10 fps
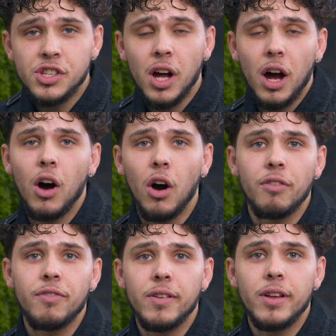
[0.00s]
start
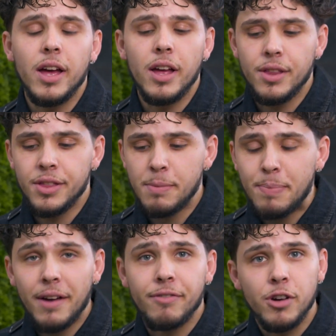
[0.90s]
off, the
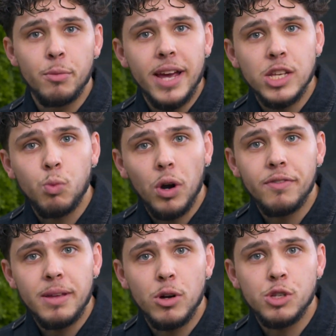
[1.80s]
bathroom is one
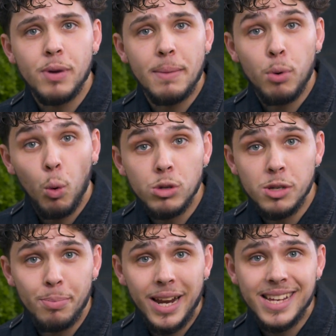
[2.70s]
of the most
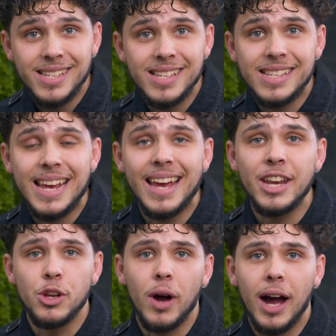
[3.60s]
important places
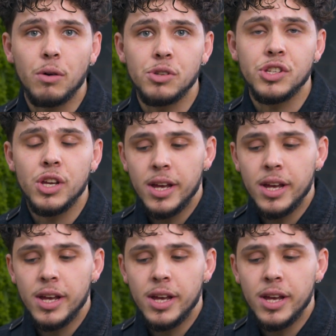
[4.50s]
in your house.